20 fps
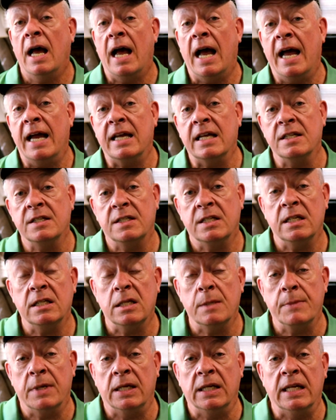I can send
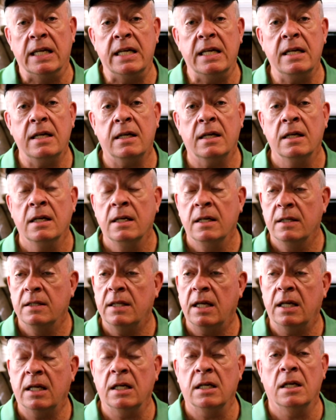them a link,
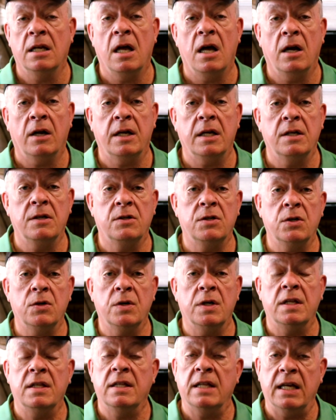they can log
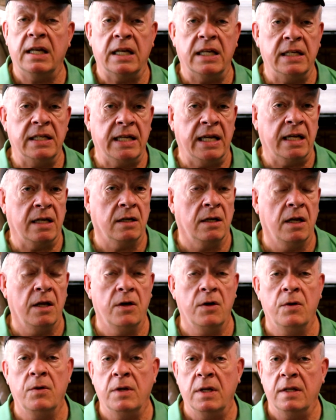into it, they can
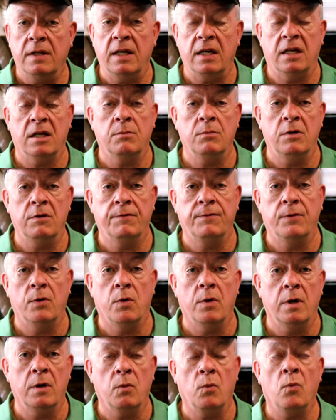download, they can move
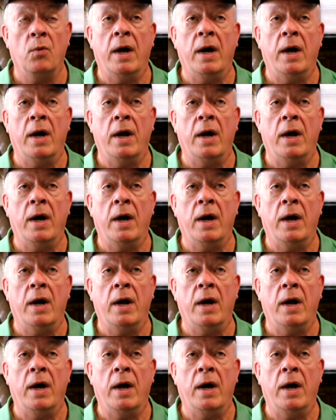forward.